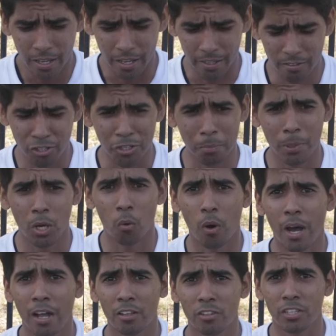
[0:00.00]
It took me a
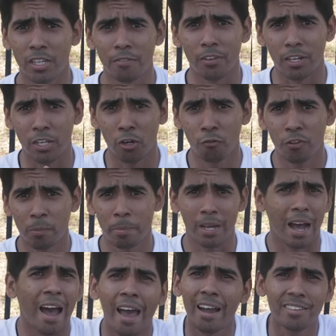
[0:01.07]
while to even heel flip
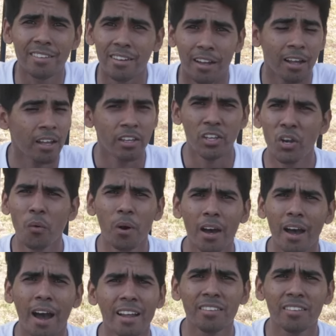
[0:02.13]
it. I had to, you know what?